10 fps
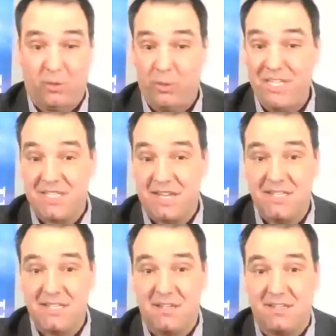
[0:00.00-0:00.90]
3
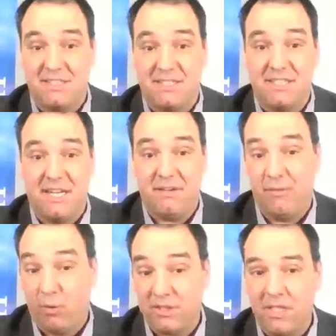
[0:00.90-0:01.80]
cents on 68,
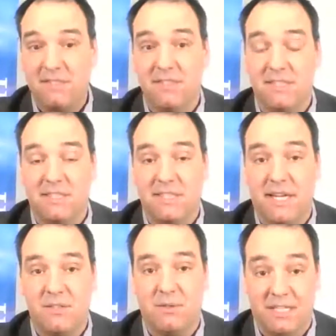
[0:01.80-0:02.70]
4 cents on
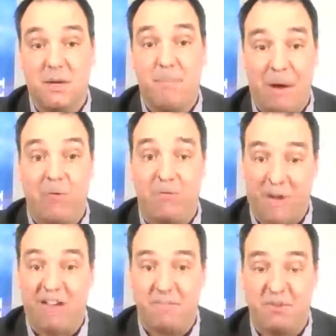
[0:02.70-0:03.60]
68. So that's about
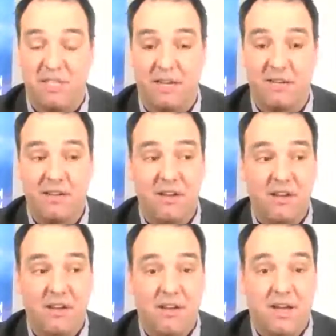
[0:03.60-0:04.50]
5%
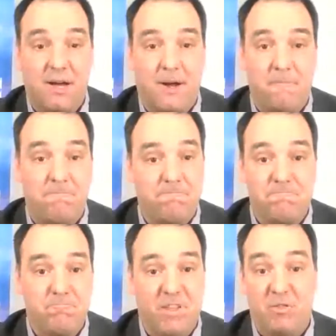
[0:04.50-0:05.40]

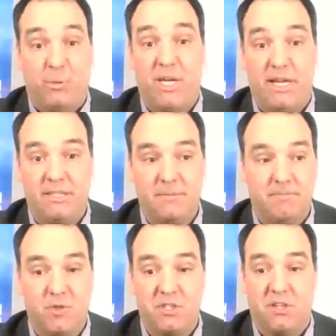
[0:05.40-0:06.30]
in 3 days,
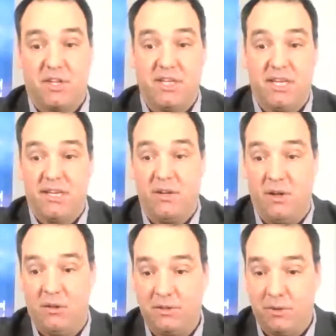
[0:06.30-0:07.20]
just on the Canadian
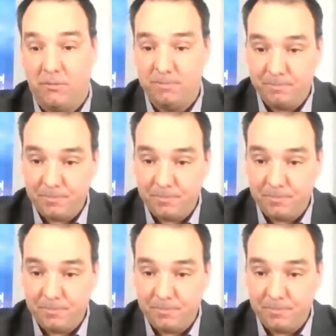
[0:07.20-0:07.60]
dollar. So